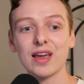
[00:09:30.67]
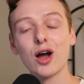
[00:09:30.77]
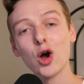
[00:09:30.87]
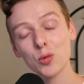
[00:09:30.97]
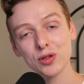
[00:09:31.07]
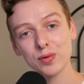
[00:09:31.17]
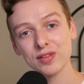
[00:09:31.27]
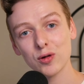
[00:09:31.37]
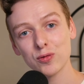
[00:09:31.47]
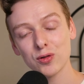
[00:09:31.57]
I hope this was
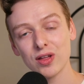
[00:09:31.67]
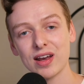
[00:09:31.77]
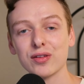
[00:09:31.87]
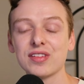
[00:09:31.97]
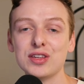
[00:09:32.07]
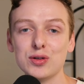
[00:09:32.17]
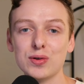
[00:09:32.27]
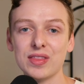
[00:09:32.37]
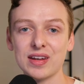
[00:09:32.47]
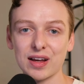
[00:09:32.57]
helpful, and I'll see you
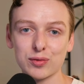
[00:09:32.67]
in the next